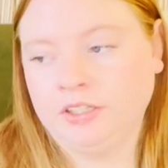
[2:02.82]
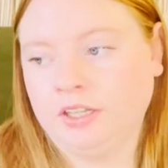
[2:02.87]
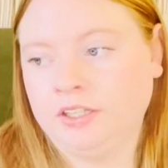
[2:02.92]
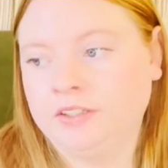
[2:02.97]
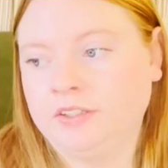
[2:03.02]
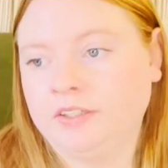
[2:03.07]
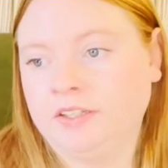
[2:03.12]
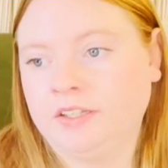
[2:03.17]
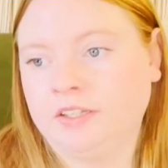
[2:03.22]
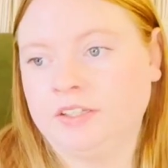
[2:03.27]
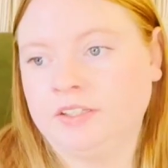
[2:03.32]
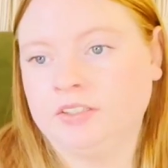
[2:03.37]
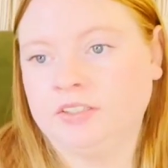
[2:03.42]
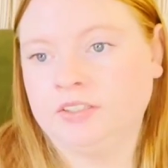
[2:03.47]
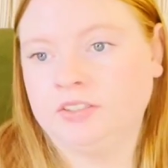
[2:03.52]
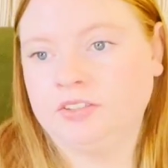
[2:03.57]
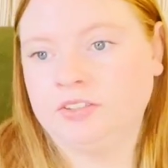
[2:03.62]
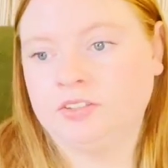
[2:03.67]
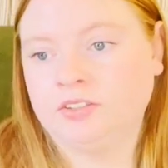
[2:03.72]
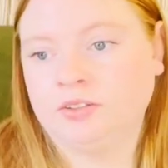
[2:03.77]
And then,
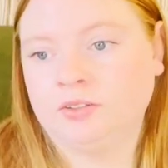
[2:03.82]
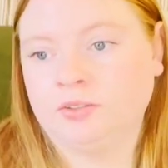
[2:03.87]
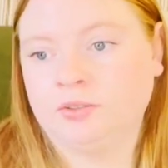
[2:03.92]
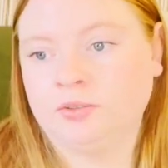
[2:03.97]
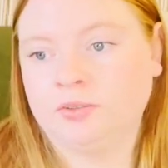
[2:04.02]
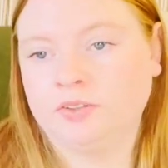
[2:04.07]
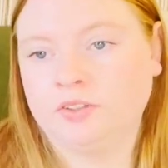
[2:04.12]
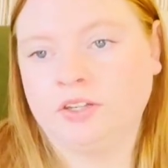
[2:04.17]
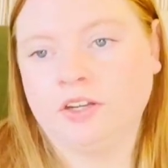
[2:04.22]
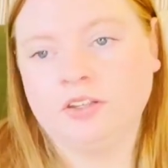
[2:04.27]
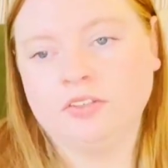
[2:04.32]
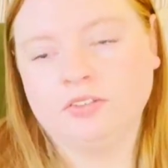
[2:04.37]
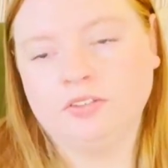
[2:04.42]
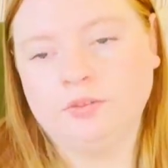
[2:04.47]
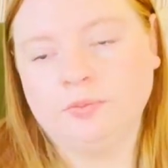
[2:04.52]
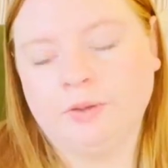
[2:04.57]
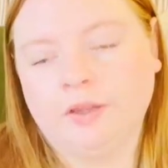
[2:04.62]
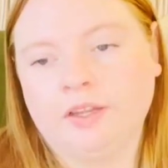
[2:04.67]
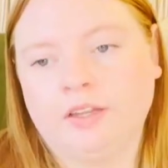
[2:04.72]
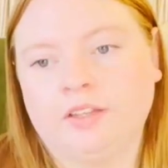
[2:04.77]
so the
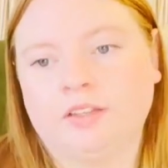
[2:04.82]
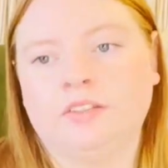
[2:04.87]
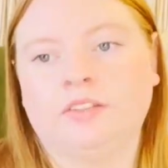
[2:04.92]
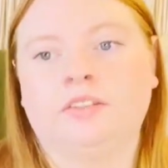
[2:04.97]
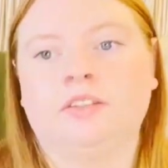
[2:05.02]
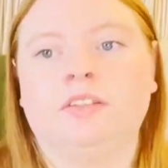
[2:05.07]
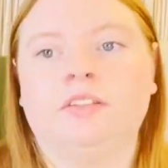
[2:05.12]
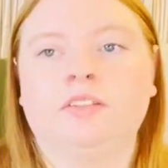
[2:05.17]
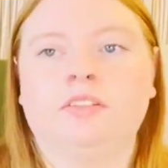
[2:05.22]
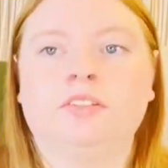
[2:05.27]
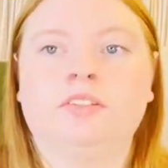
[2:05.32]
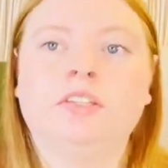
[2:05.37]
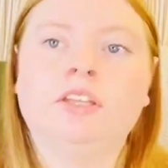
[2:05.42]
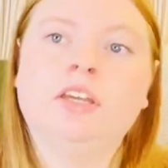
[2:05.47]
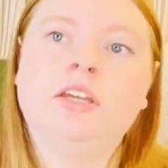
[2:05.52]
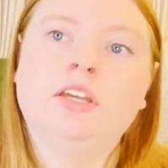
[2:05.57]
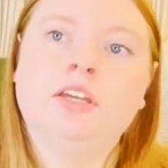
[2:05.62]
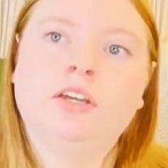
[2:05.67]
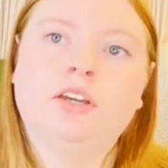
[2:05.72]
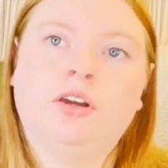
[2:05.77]
costume has this
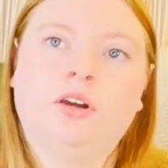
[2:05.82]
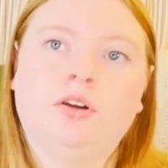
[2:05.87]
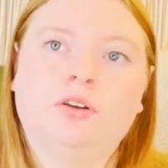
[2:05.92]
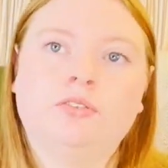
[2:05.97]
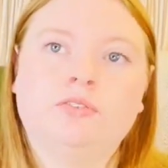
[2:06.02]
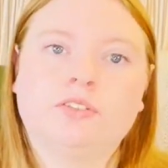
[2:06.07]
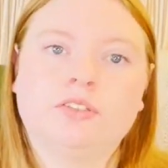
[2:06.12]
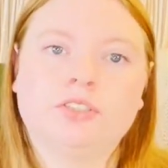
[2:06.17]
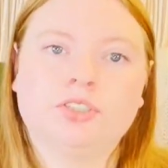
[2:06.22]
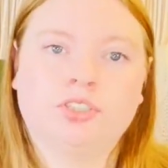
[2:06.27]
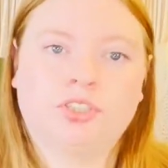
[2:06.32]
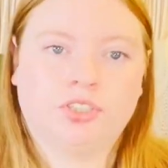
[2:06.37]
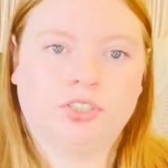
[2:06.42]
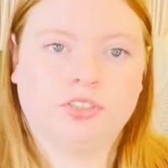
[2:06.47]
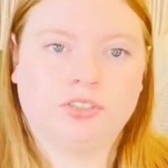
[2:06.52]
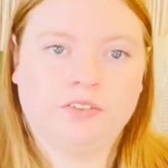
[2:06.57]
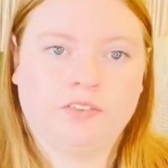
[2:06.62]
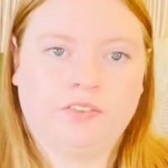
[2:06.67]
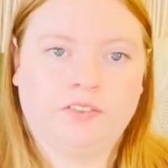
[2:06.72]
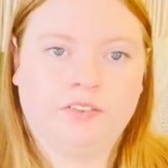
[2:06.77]

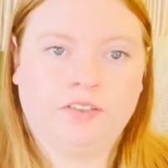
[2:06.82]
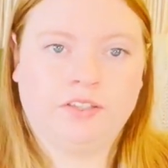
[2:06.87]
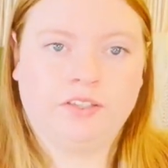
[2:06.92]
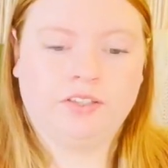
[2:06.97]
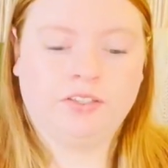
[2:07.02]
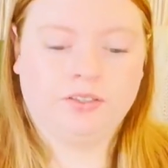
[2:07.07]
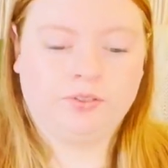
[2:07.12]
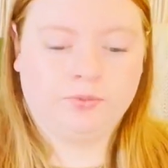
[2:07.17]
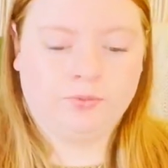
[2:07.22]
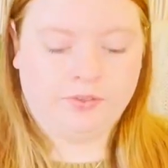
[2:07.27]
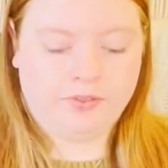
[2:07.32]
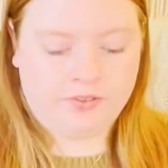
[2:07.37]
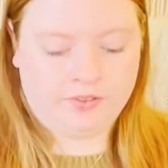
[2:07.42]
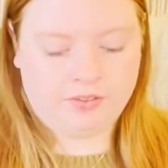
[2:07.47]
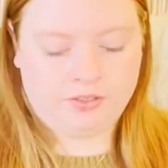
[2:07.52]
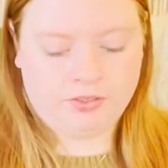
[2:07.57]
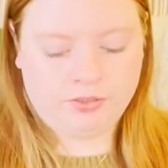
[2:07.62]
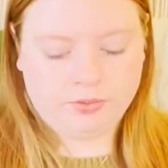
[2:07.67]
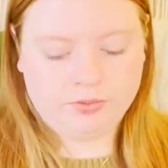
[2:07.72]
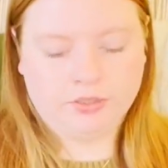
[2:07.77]
overshirt thing
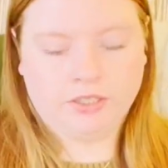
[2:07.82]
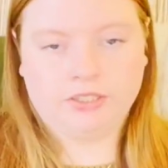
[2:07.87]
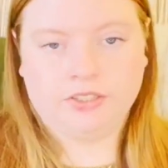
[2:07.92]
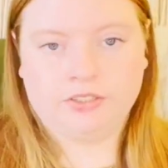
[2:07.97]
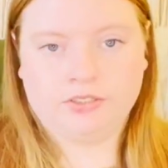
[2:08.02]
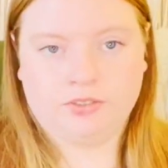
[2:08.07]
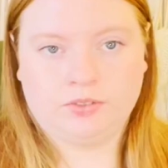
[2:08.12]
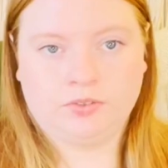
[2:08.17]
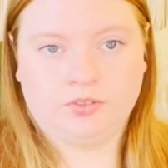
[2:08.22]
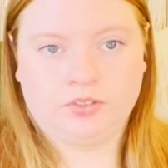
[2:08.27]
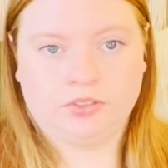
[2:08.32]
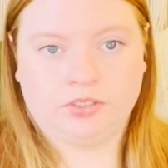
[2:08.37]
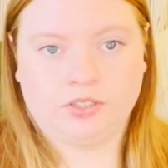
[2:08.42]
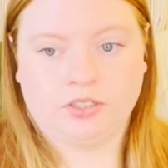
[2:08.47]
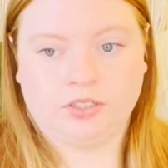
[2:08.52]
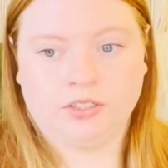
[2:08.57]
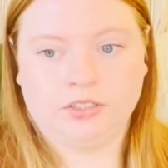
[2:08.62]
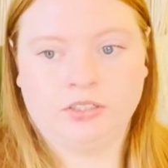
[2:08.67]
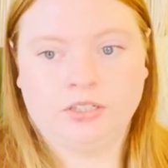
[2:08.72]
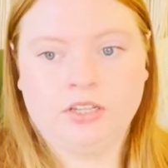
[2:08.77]
with 2 layers of
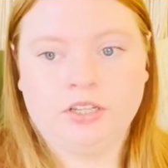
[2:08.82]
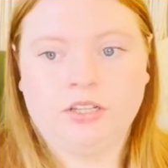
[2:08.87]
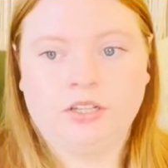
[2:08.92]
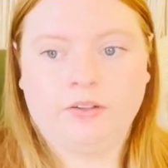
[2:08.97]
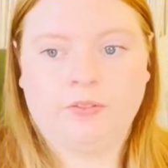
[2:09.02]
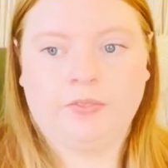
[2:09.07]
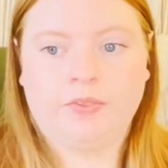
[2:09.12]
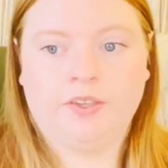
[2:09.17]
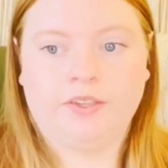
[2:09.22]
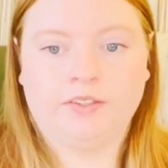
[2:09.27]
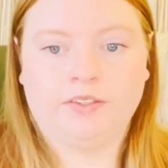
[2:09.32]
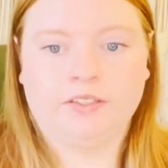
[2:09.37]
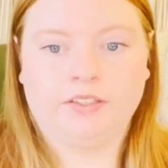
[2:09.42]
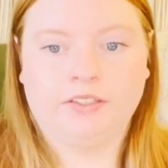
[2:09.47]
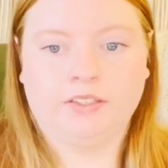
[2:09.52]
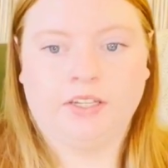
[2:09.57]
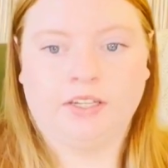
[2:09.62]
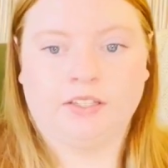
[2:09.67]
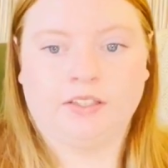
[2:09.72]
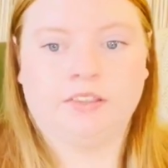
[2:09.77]
skirt, and
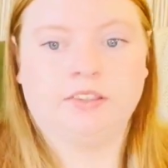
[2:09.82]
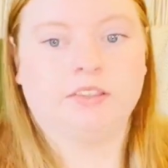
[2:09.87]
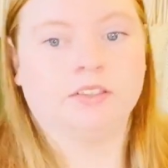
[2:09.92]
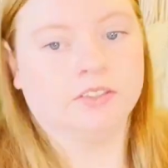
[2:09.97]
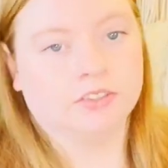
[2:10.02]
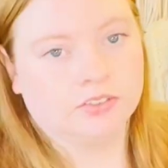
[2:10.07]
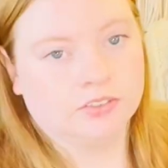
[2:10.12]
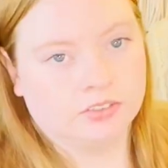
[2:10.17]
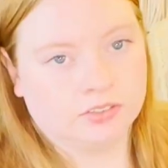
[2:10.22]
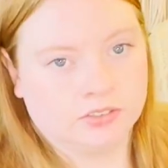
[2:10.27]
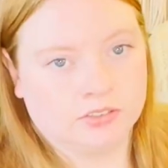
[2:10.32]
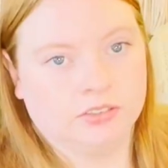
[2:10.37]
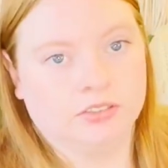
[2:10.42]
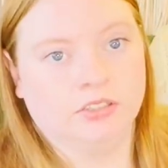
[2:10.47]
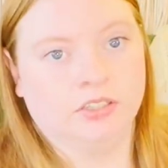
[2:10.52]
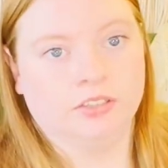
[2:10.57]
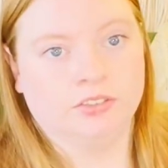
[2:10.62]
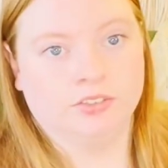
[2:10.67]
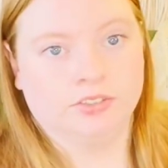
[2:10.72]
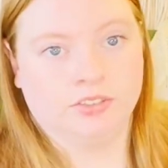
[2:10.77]
then a third
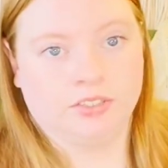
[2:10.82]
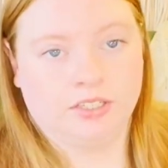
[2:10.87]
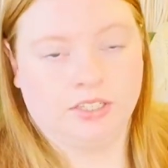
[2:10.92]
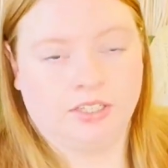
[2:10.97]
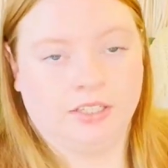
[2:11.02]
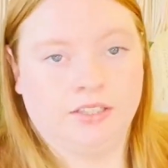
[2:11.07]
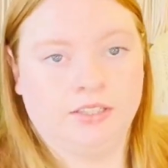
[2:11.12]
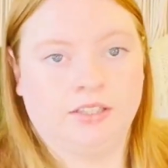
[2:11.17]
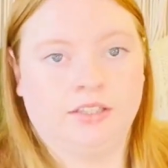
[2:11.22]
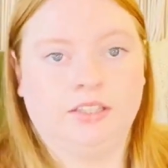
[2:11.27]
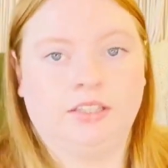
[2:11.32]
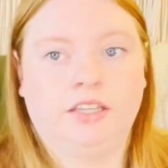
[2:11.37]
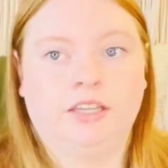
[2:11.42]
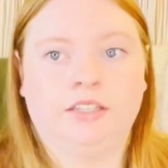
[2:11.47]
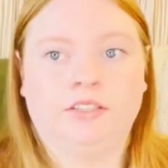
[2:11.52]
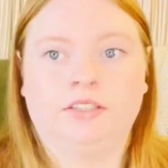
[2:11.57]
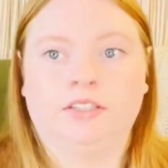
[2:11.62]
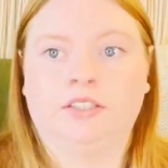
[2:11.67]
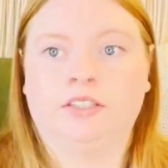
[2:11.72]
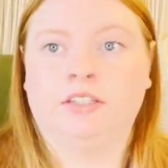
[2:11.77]
skirt underneath,
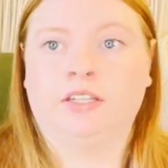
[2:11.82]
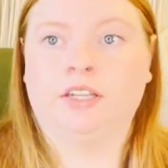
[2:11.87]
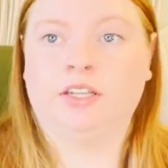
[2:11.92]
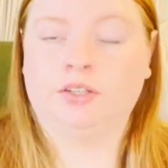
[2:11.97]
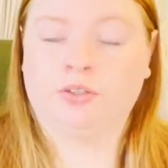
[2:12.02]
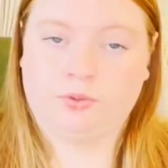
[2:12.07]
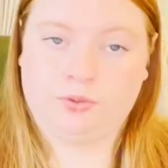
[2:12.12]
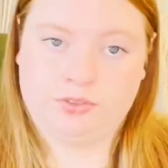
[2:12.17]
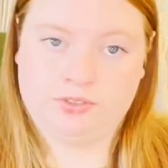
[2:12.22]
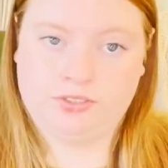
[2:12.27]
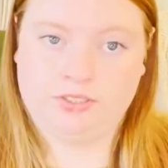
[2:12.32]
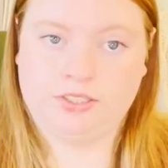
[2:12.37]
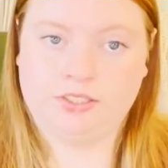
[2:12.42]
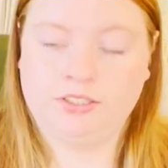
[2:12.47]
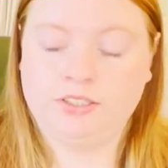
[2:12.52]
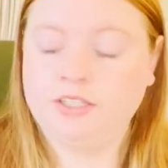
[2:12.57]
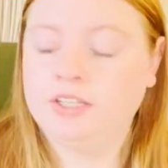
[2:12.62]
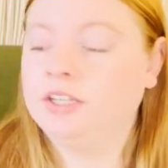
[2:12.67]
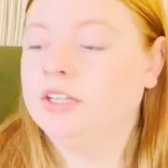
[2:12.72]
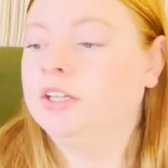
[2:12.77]
and then a corset.